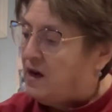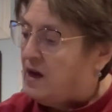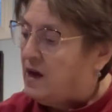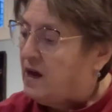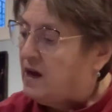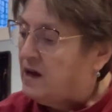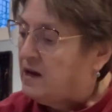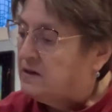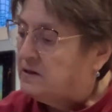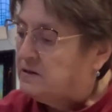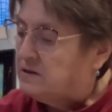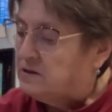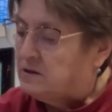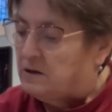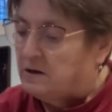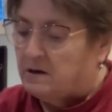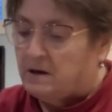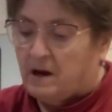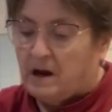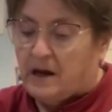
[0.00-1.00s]
And
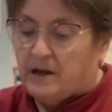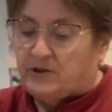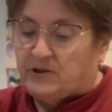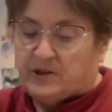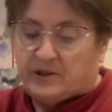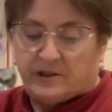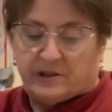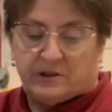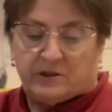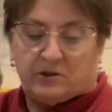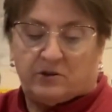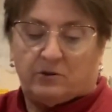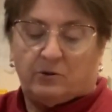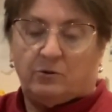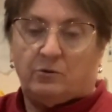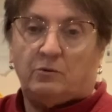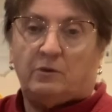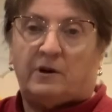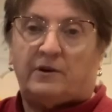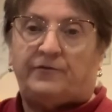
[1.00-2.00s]
I just
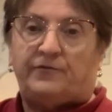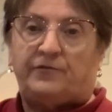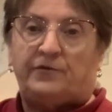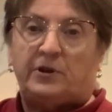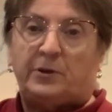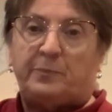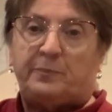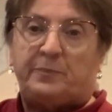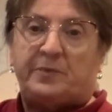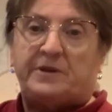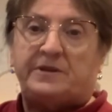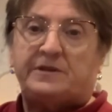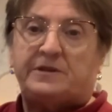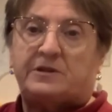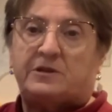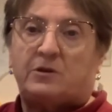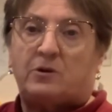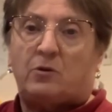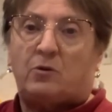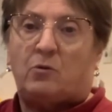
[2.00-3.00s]
do a flip and
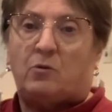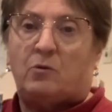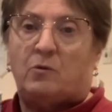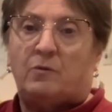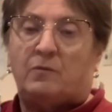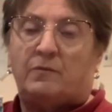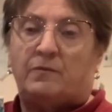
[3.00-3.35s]
sew.